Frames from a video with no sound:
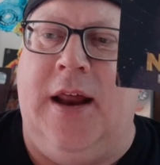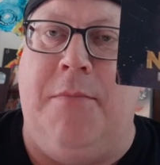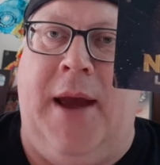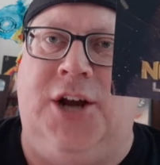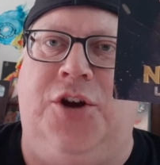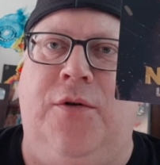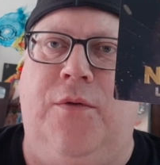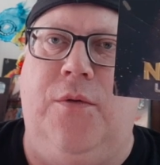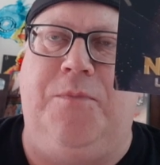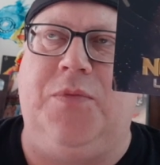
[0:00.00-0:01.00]
It makes
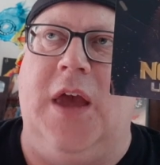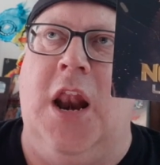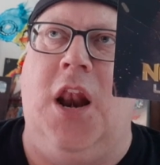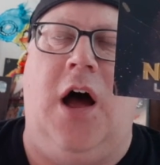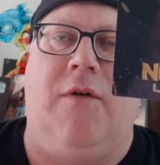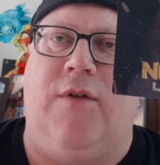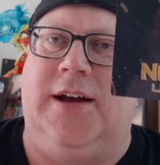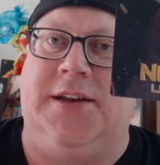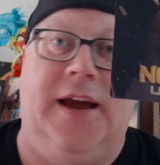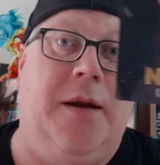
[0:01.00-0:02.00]
you in love
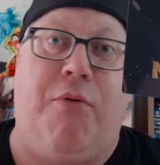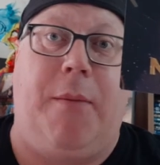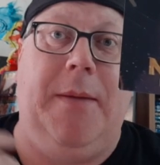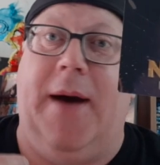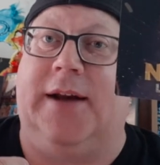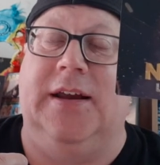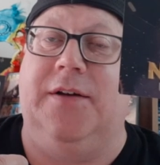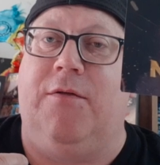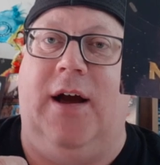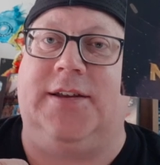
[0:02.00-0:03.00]
wrestling. And it brought me back
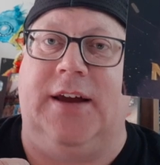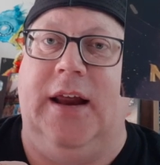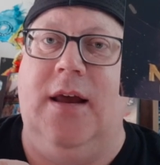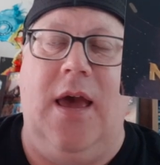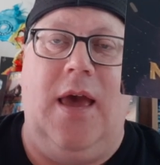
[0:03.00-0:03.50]
into wrestling.